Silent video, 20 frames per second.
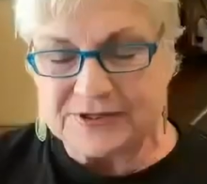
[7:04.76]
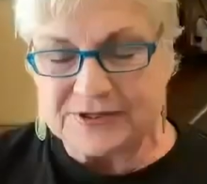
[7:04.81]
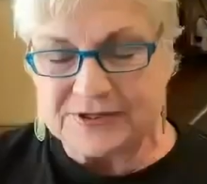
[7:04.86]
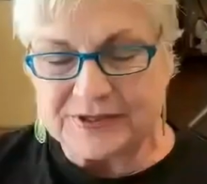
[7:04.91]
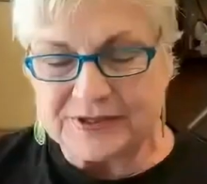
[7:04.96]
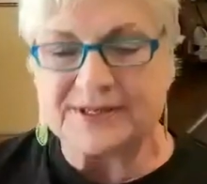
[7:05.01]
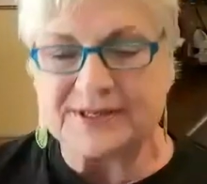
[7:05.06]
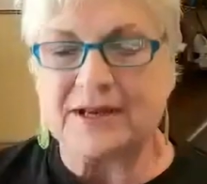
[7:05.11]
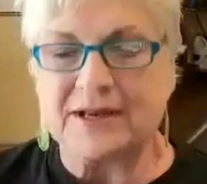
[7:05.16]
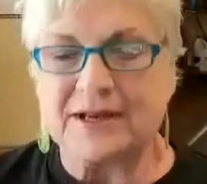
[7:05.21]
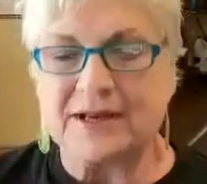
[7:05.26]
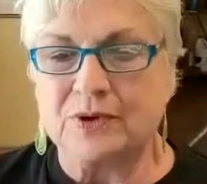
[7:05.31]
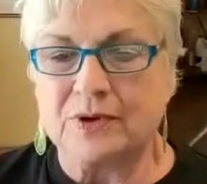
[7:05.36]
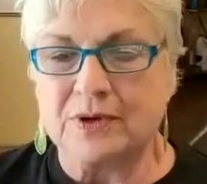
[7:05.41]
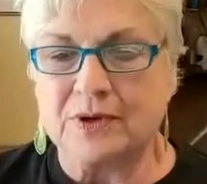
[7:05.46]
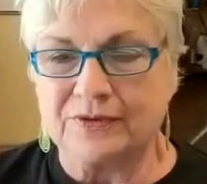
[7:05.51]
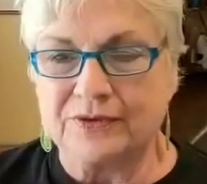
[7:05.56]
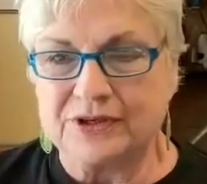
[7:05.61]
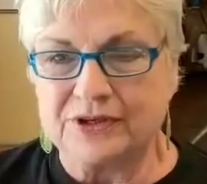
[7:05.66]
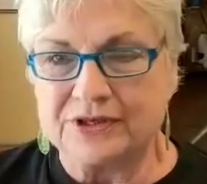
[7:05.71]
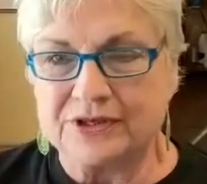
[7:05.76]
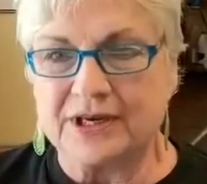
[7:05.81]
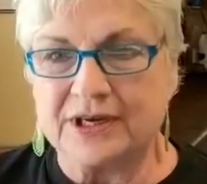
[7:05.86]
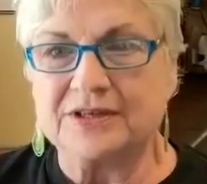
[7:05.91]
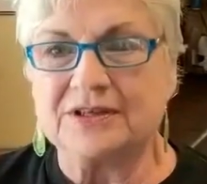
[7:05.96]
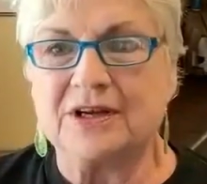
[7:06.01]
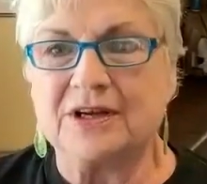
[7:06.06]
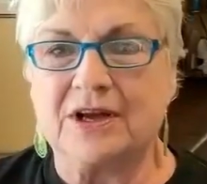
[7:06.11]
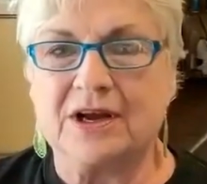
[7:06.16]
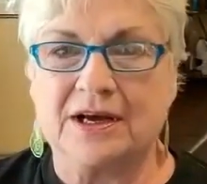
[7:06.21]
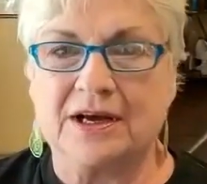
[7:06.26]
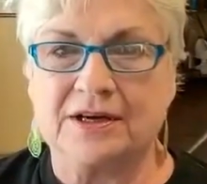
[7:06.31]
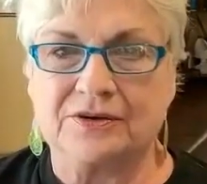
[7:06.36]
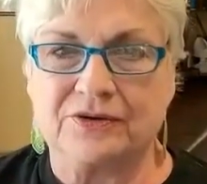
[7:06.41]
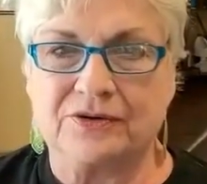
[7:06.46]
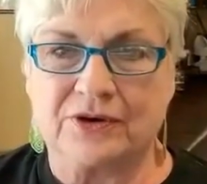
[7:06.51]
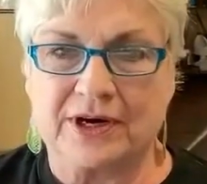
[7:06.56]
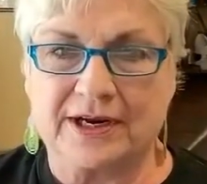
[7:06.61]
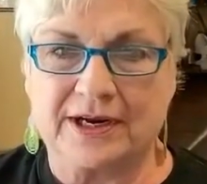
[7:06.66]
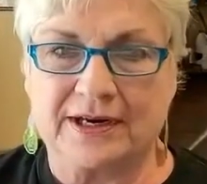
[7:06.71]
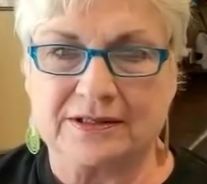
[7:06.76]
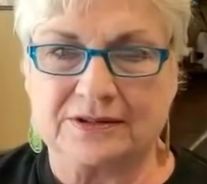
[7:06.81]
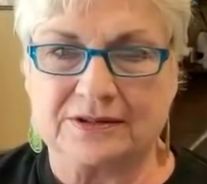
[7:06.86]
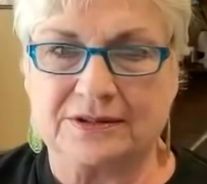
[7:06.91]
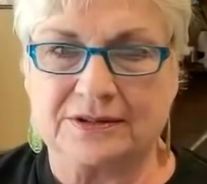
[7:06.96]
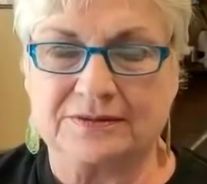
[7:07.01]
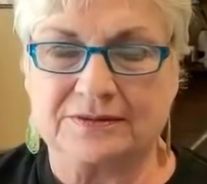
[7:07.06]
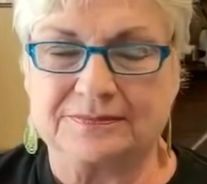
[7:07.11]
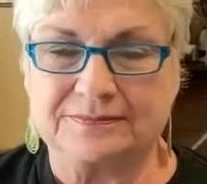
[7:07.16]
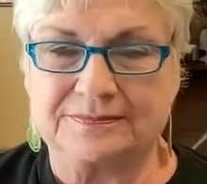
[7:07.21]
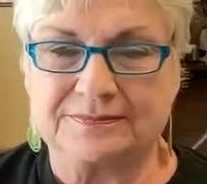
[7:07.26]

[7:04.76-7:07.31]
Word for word: the second book on the Dutton contract.